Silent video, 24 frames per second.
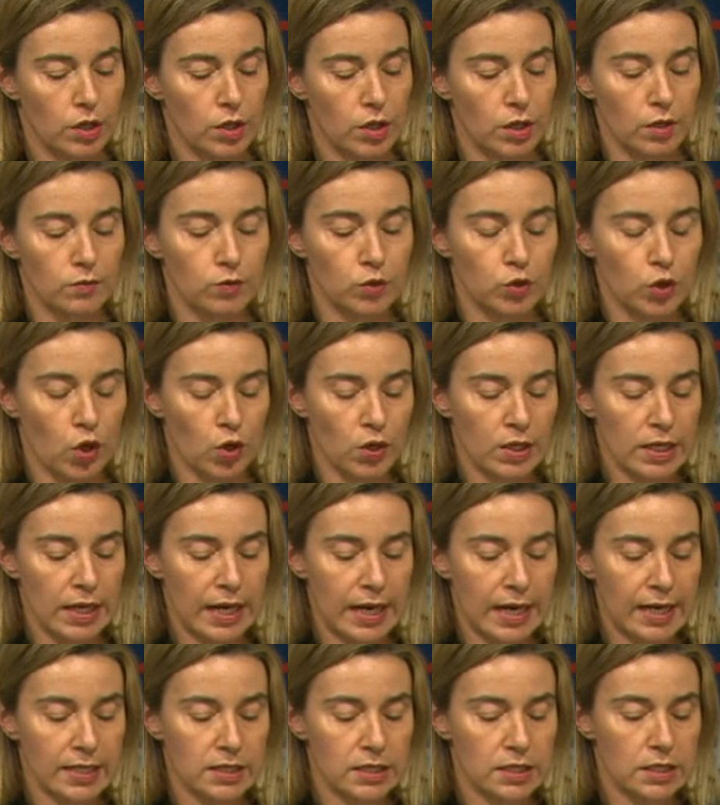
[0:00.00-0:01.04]
It would only
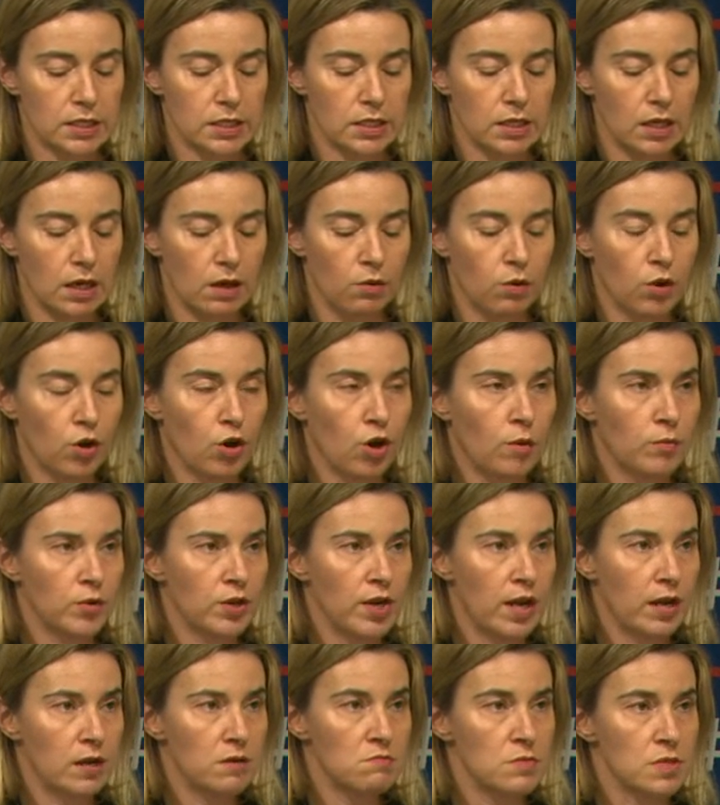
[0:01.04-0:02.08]
let our common
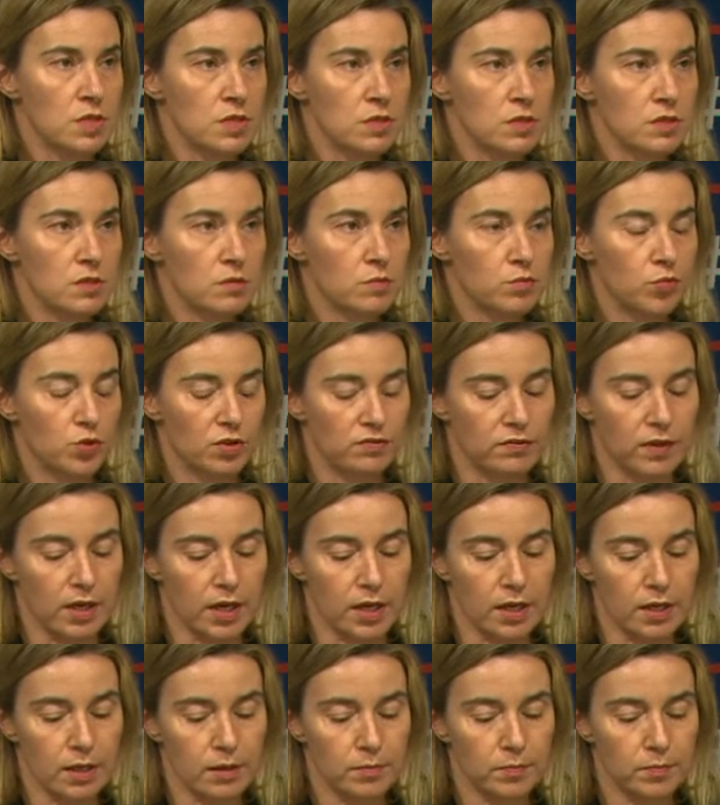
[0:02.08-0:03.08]
enemies prevail.